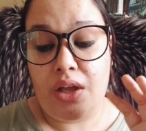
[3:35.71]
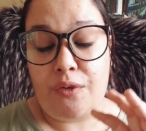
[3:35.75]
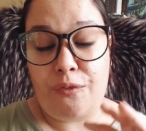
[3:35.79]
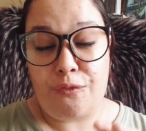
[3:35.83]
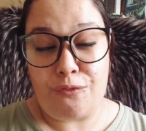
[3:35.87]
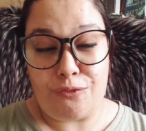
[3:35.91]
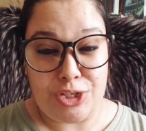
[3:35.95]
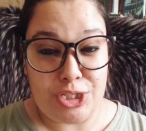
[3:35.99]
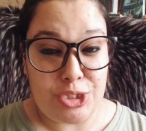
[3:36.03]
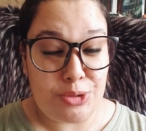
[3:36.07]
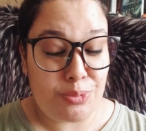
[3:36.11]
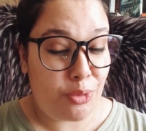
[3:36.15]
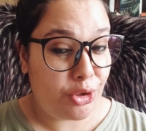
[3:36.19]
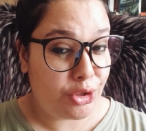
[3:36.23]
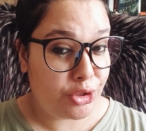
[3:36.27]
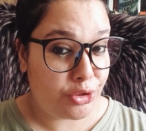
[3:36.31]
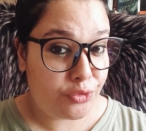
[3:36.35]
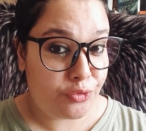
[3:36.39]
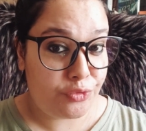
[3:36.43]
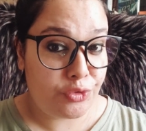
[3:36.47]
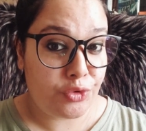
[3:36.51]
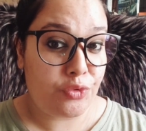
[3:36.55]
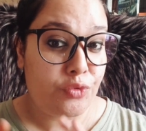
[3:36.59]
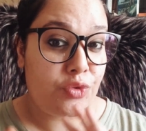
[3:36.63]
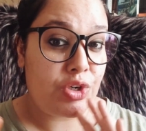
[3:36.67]
which point
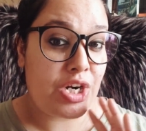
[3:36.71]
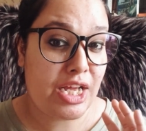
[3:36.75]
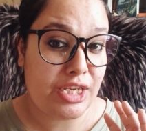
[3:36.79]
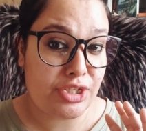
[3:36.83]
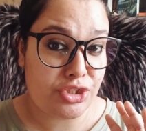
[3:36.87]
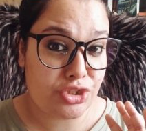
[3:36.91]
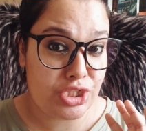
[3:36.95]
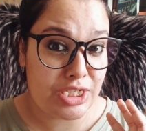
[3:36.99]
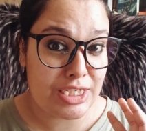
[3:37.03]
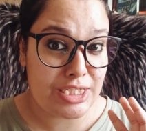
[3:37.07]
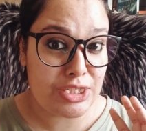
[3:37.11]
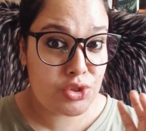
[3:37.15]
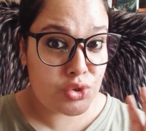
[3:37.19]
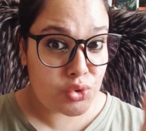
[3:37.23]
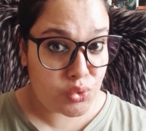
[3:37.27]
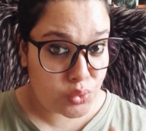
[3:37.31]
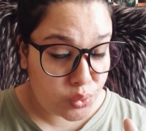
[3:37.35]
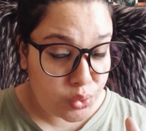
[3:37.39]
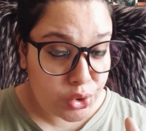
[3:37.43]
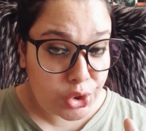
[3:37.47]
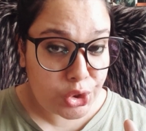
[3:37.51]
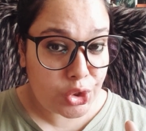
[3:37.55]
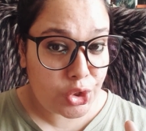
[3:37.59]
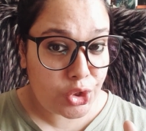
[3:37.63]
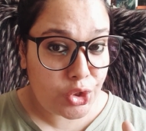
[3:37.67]
of view would actually
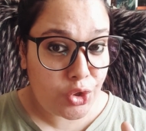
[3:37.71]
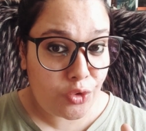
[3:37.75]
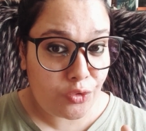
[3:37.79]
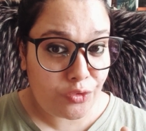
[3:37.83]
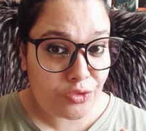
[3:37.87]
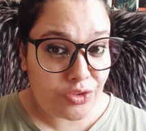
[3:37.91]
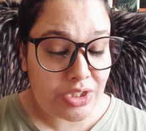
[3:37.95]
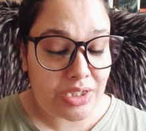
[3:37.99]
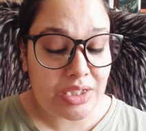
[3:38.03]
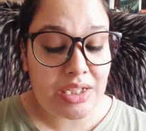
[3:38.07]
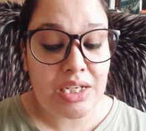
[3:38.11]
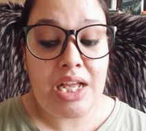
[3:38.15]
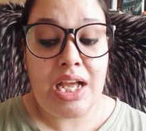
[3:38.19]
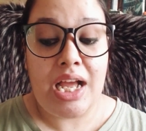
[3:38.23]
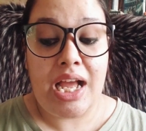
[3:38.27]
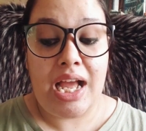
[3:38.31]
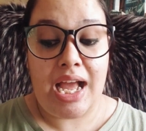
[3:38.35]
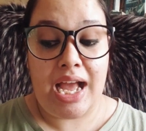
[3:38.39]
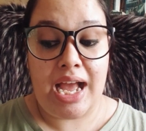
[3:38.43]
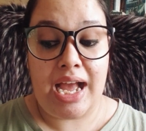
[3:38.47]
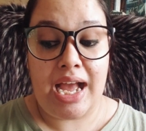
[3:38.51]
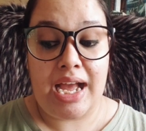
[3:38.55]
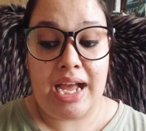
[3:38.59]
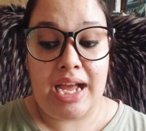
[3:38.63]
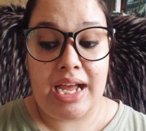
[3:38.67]
suit your novel
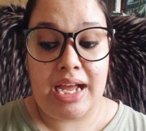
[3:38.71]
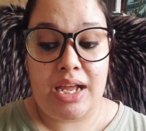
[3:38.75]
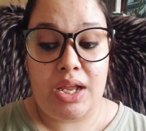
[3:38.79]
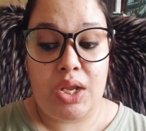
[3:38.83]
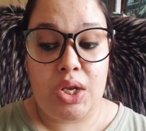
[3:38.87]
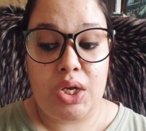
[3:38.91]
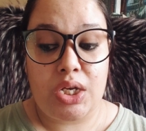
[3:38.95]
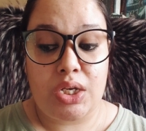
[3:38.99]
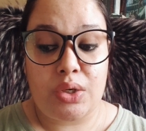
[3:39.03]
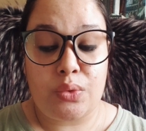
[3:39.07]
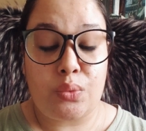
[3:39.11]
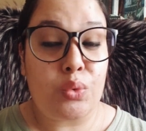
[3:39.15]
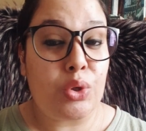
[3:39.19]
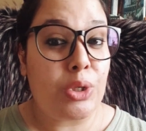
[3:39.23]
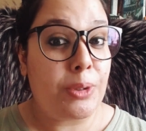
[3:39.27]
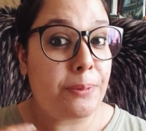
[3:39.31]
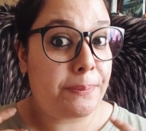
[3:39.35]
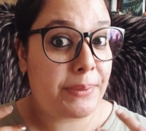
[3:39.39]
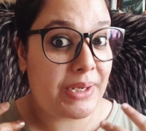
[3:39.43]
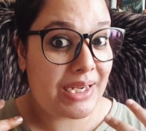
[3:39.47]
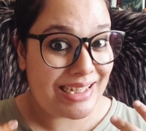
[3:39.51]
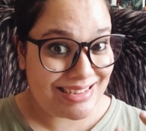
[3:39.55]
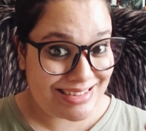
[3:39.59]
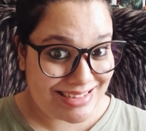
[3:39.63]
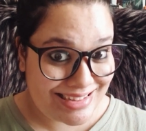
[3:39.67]
and would
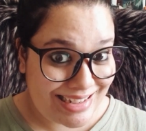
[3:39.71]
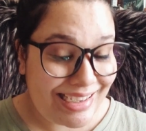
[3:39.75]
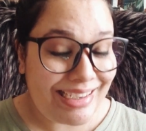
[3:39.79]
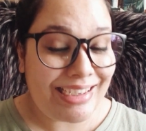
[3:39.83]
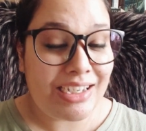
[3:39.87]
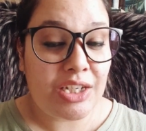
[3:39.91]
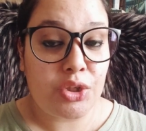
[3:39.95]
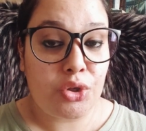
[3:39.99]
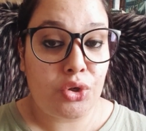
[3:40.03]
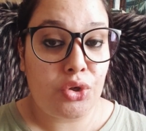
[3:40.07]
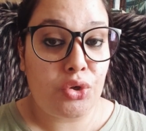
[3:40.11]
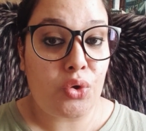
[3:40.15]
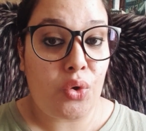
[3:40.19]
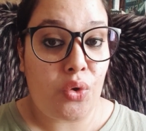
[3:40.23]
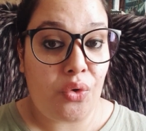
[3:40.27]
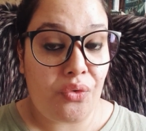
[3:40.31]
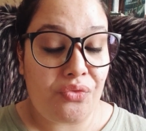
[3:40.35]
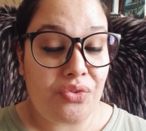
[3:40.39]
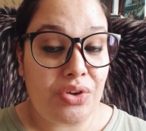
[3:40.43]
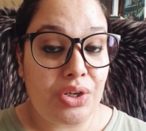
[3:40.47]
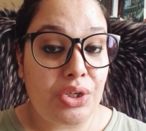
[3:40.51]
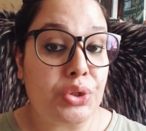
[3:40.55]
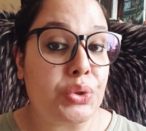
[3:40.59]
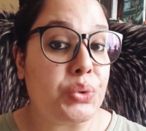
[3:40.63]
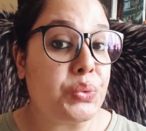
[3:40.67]
present your
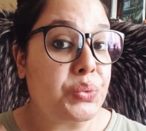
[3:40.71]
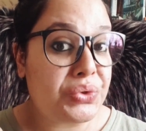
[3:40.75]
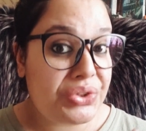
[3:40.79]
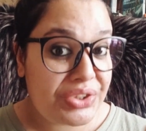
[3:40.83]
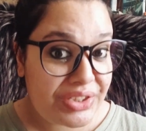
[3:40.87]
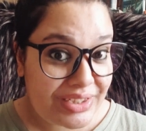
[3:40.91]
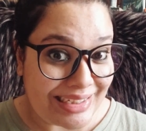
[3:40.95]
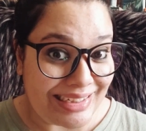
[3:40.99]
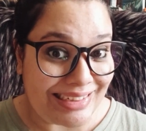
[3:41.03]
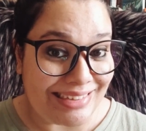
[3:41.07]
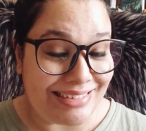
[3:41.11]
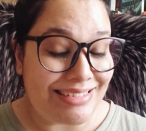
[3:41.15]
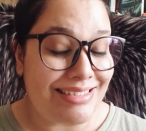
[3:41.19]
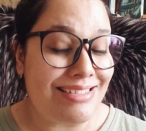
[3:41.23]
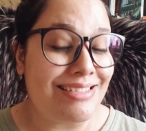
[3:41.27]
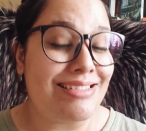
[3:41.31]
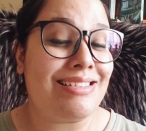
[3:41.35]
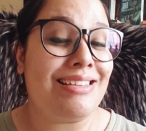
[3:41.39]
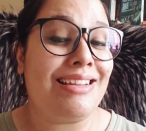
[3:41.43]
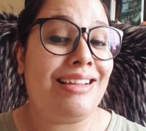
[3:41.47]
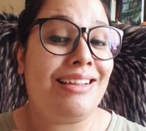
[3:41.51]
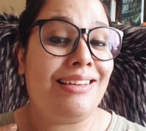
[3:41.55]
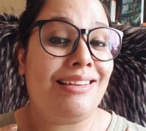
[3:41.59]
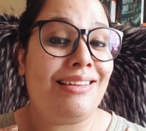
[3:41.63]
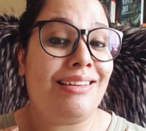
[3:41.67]
novel to the readers
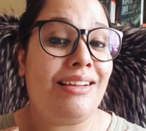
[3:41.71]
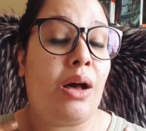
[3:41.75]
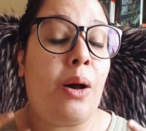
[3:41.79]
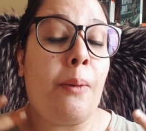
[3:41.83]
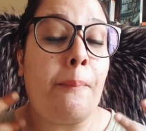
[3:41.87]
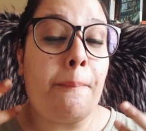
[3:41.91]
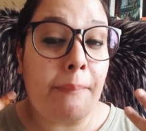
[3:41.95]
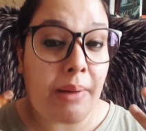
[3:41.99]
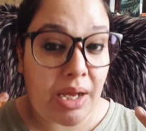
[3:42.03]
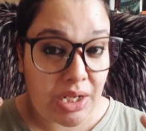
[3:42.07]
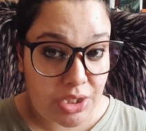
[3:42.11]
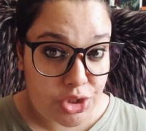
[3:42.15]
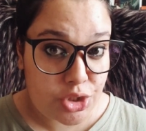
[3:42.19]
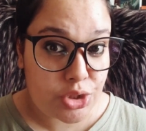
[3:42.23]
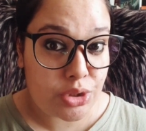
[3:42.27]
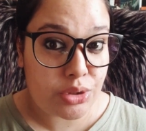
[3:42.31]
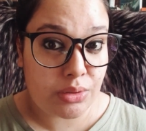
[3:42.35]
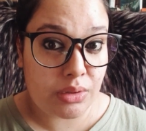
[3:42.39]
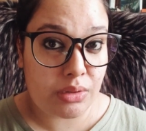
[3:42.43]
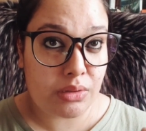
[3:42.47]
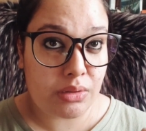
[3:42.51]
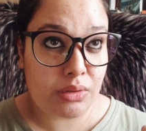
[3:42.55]
in a much